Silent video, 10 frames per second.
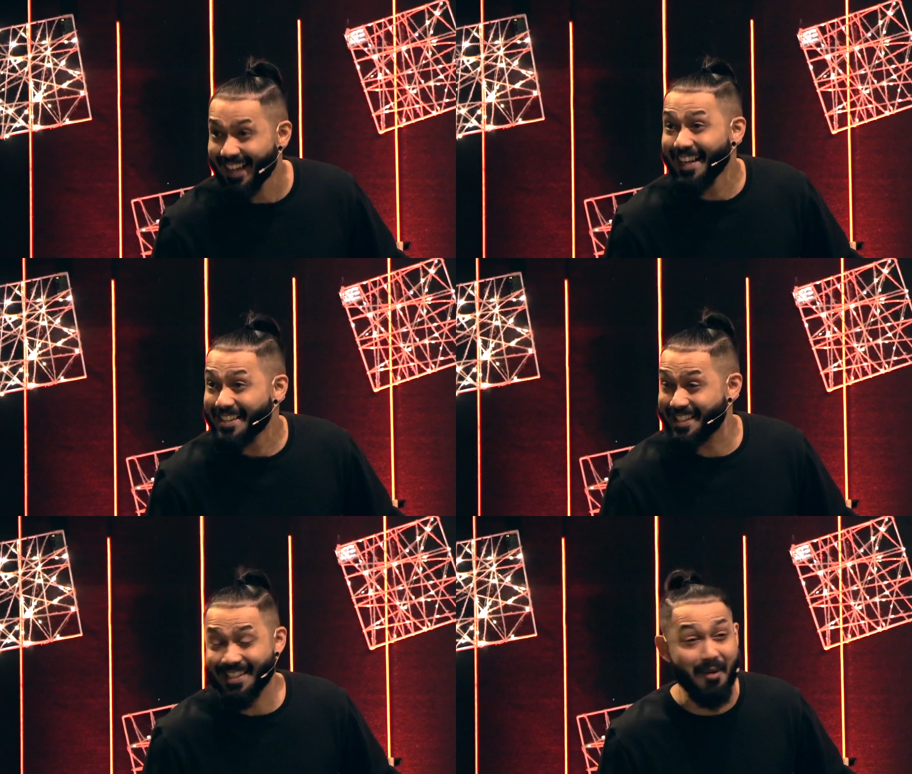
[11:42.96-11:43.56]

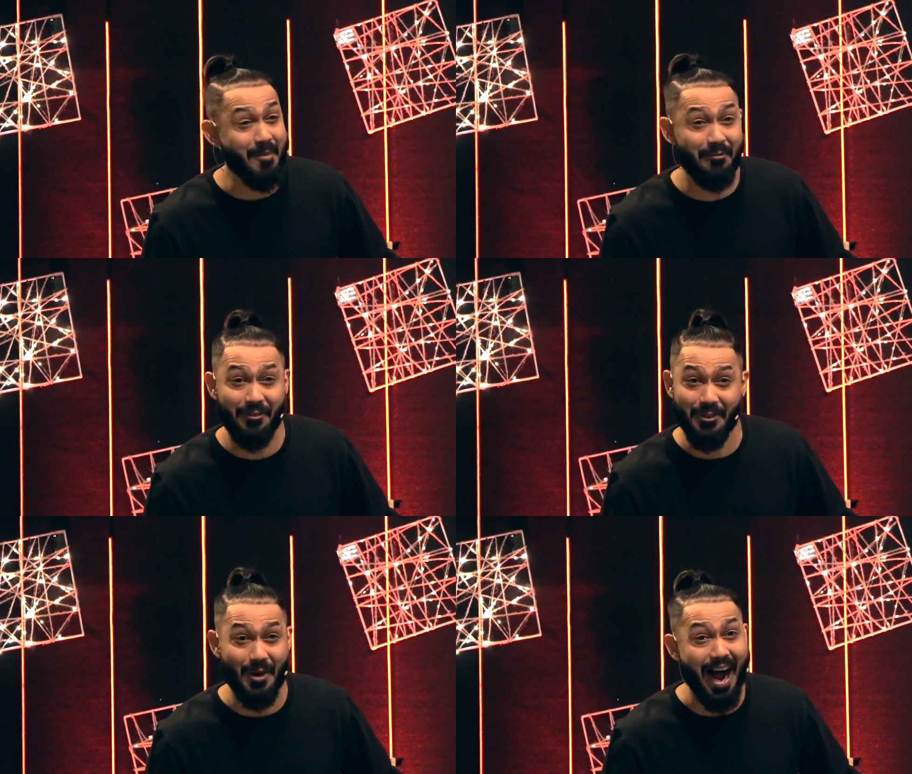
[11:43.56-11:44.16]
Some of
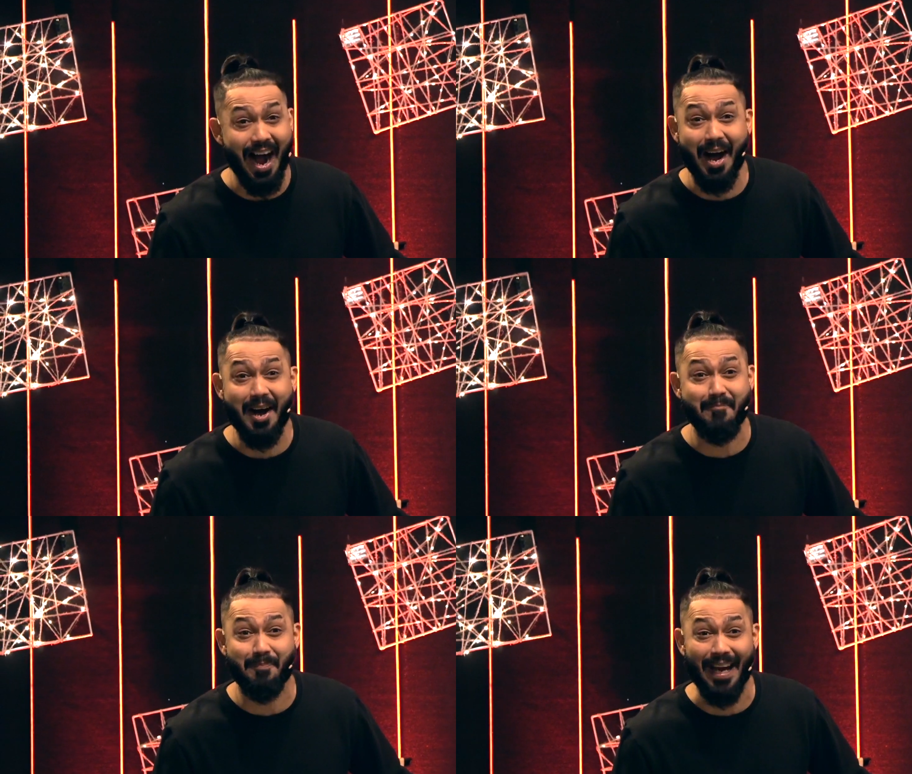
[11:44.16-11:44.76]
you
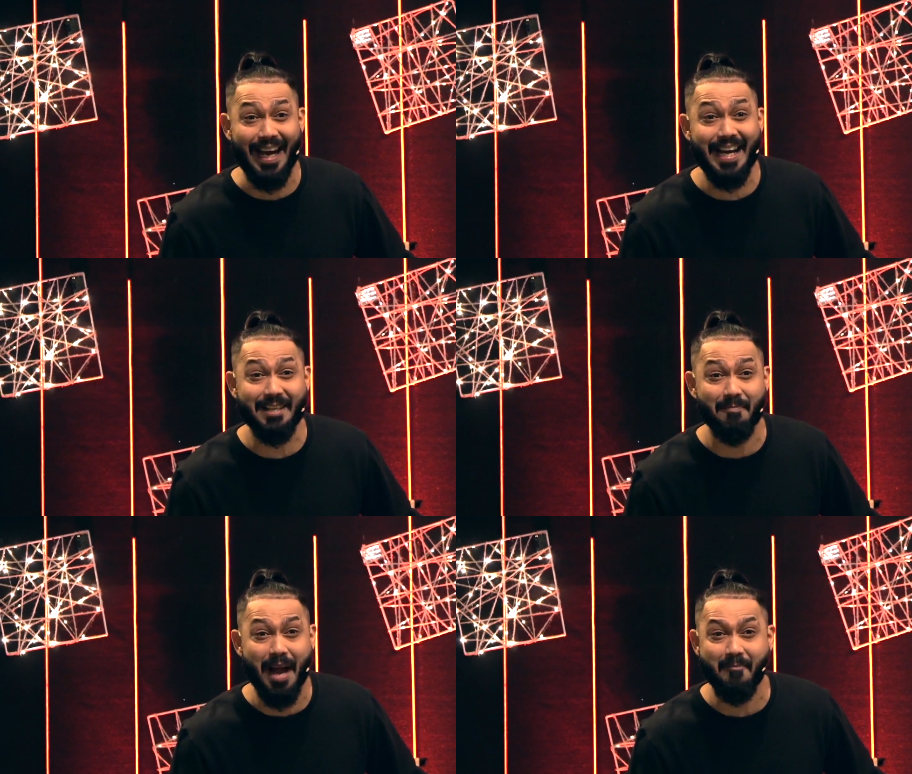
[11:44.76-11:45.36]
are
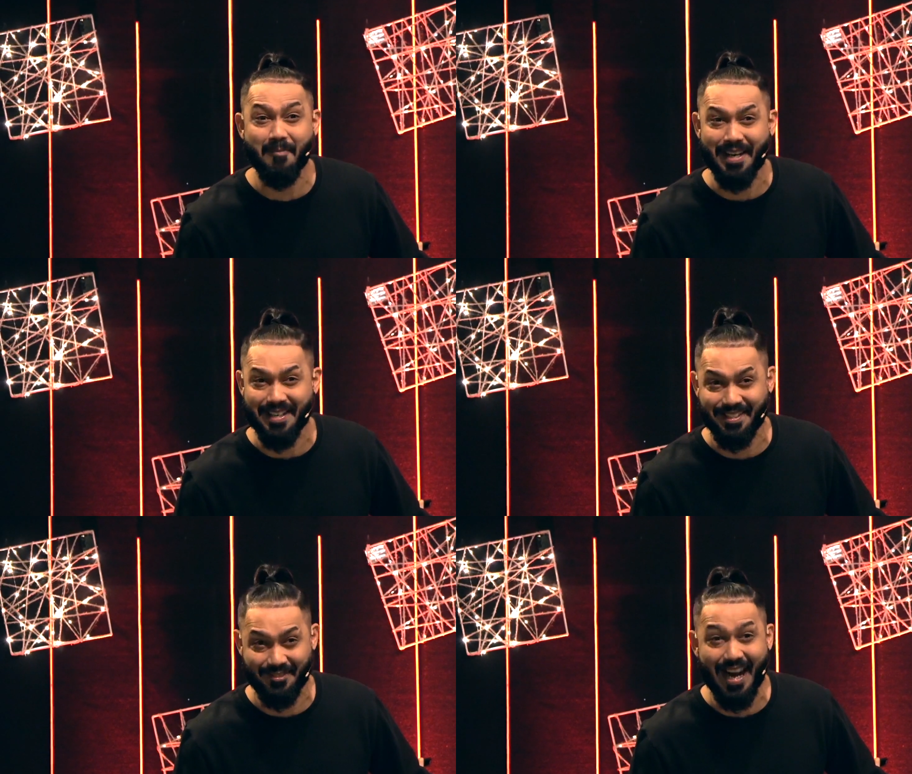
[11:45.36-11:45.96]
paid members,